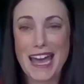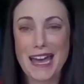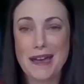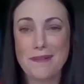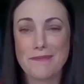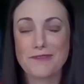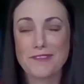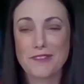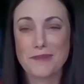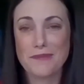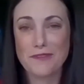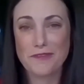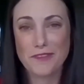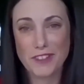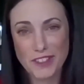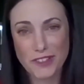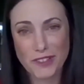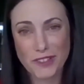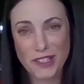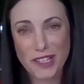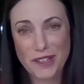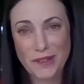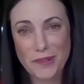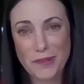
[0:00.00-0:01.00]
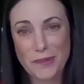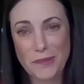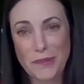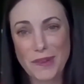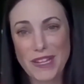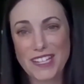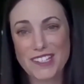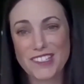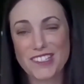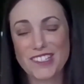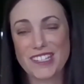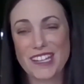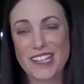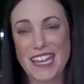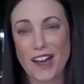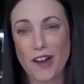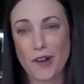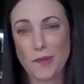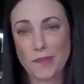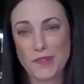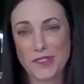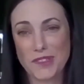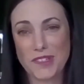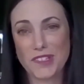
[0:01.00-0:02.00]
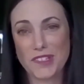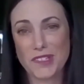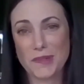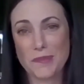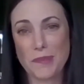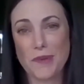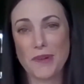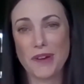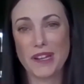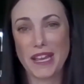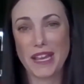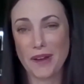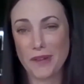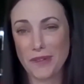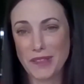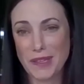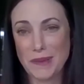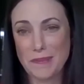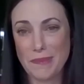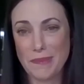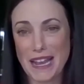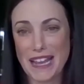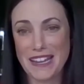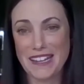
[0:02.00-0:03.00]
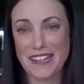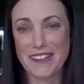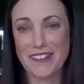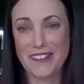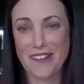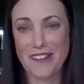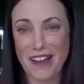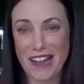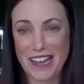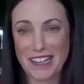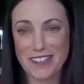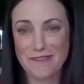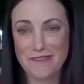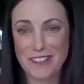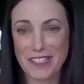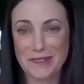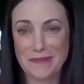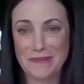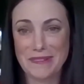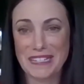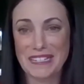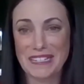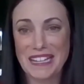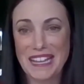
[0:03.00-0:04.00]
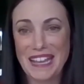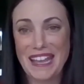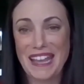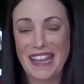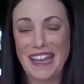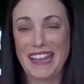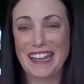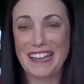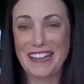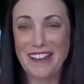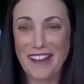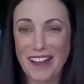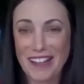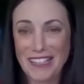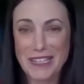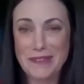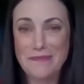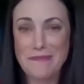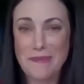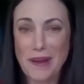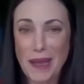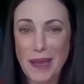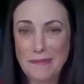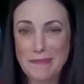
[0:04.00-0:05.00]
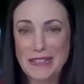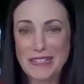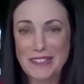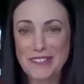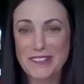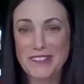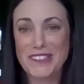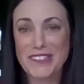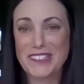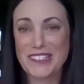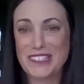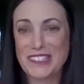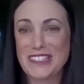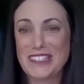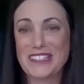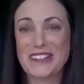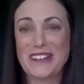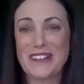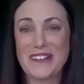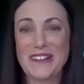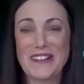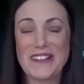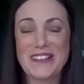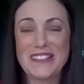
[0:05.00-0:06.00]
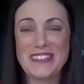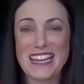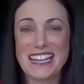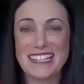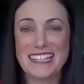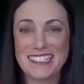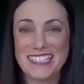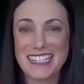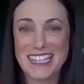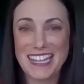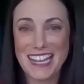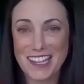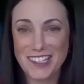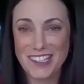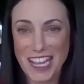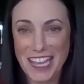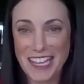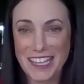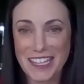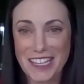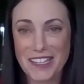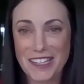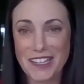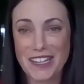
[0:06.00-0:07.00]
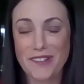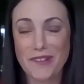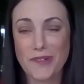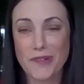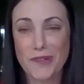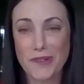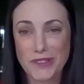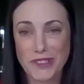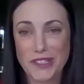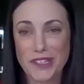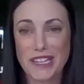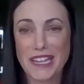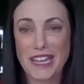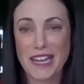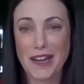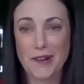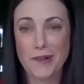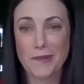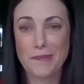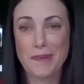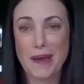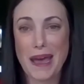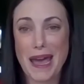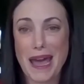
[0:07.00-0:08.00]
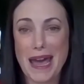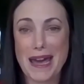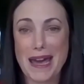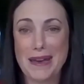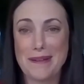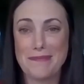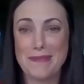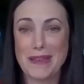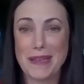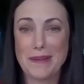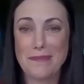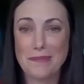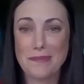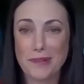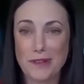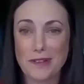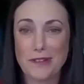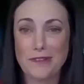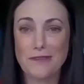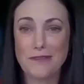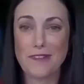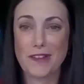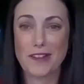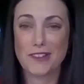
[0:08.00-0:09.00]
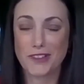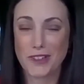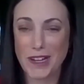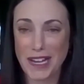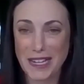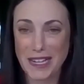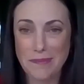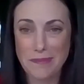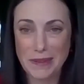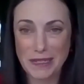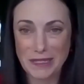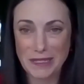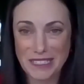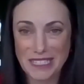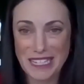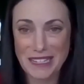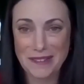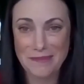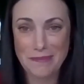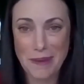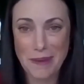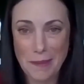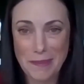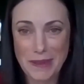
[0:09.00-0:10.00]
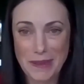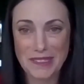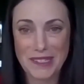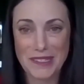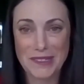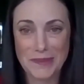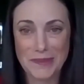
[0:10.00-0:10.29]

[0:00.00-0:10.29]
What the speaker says: from fish oil, which helps to support healthy brain and eye development. And Carly, you might be interested to know that DHA can also help improve trainability in puppies as